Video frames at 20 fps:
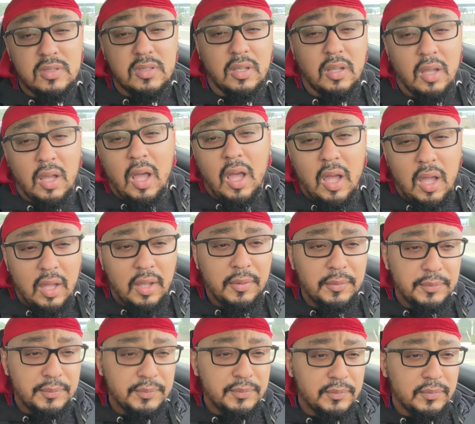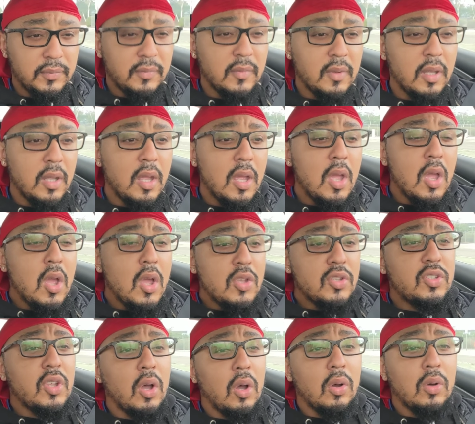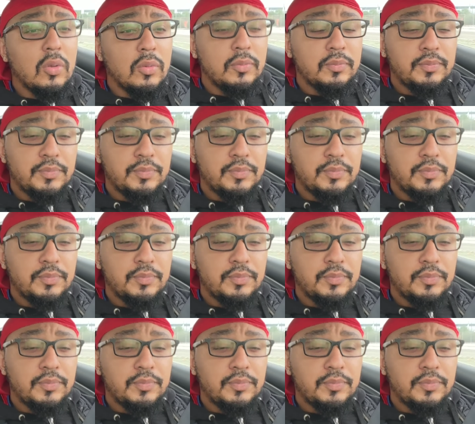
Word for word: it's a lie. So,